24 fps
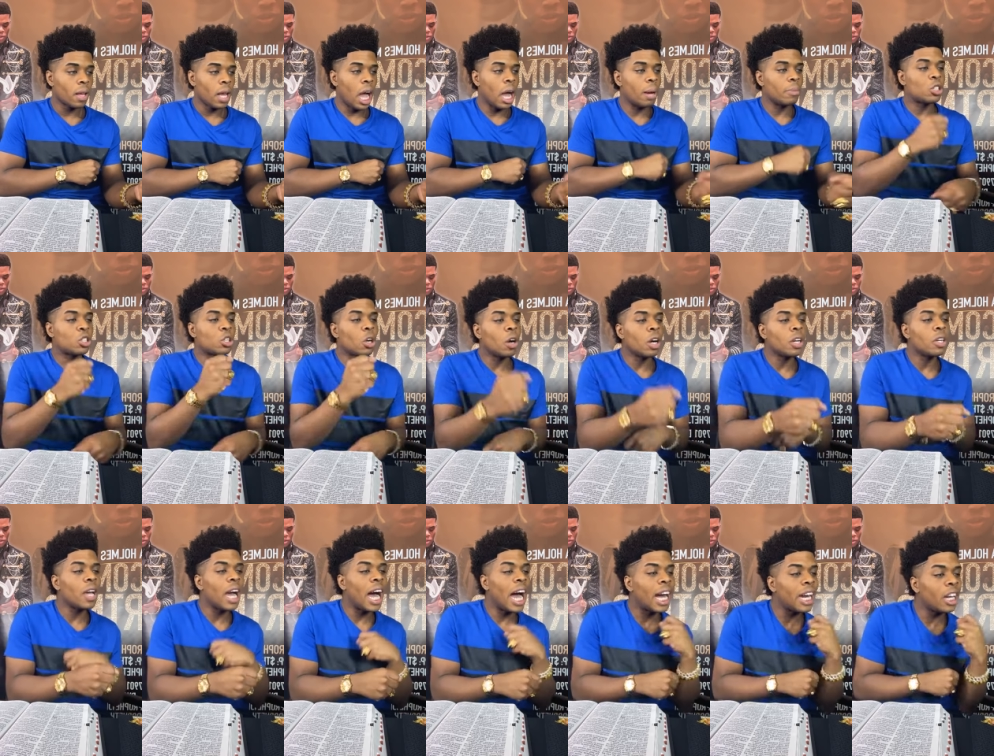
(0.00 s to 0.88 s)
I'm
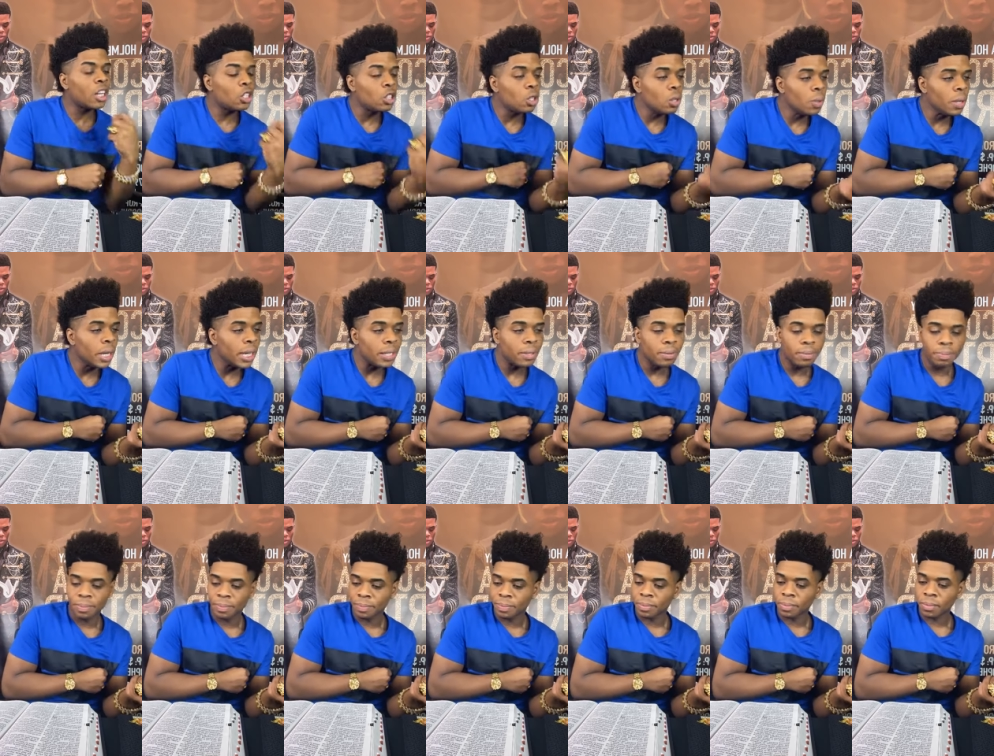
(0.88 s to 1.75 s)
showing you how to do it.
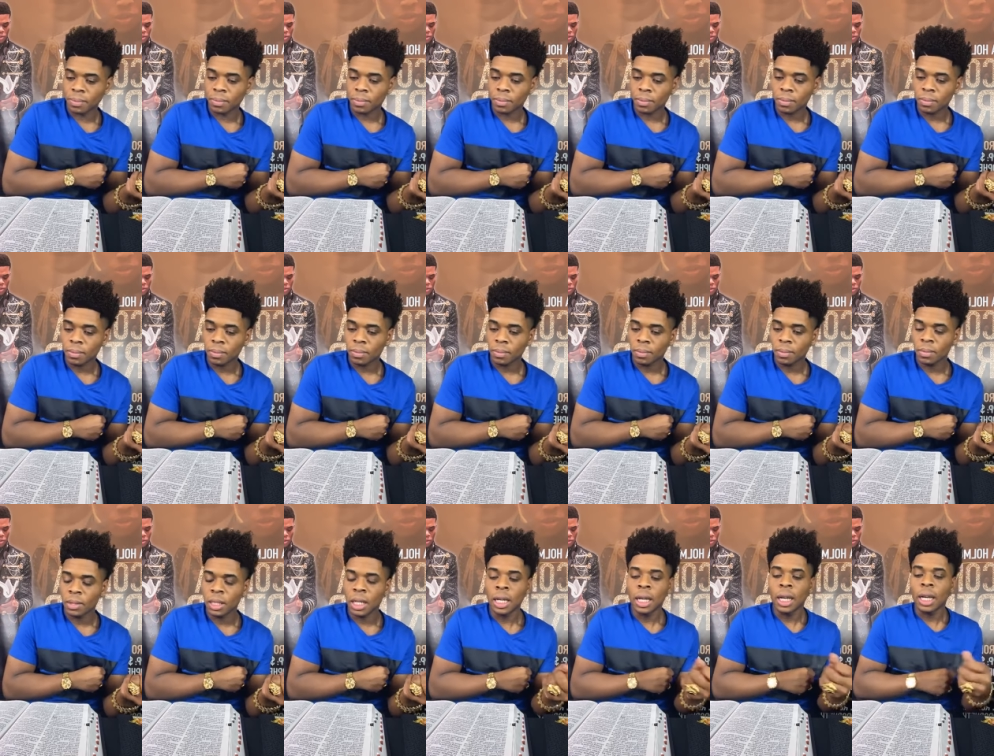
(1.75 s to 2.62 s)

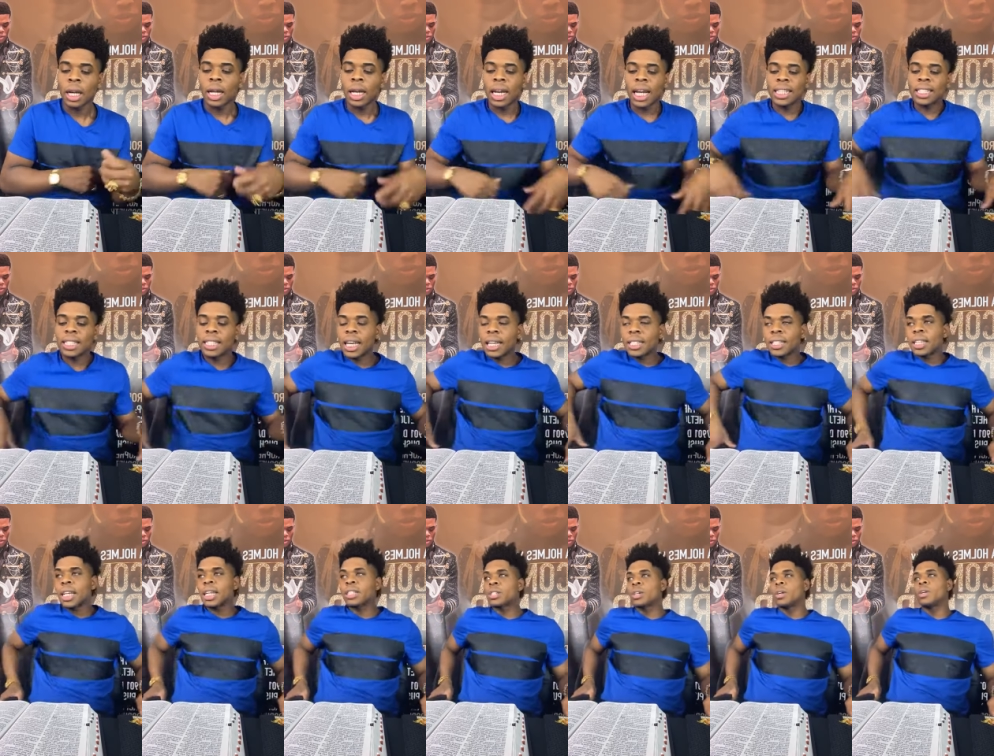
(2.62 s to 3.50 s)
Now,
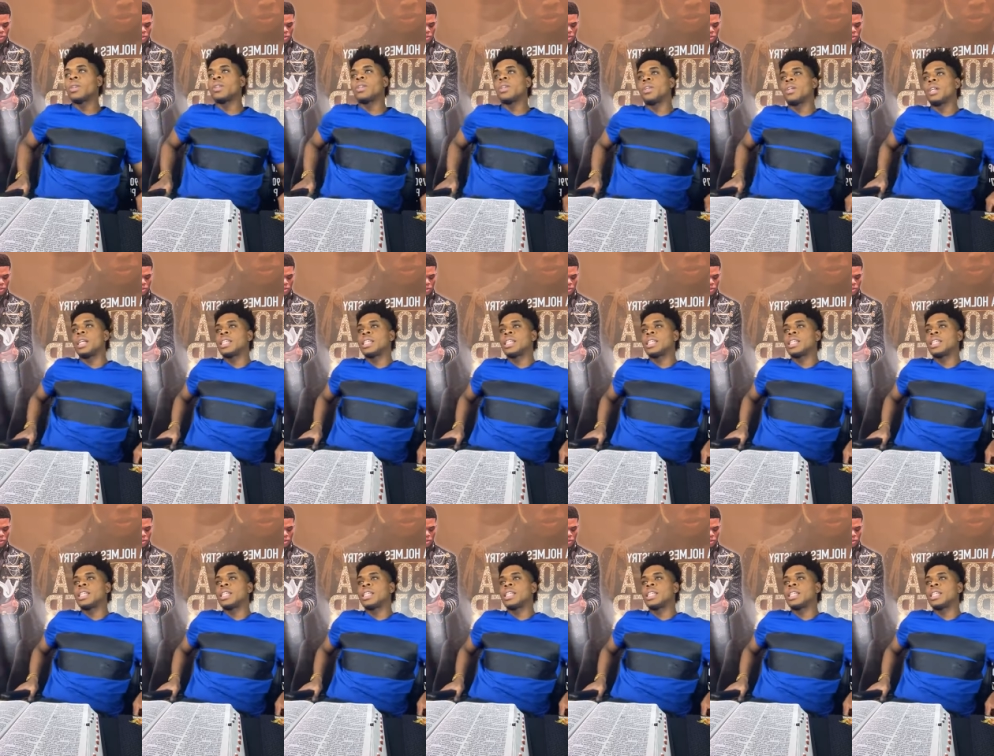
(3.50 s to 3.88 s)
saints, let's go.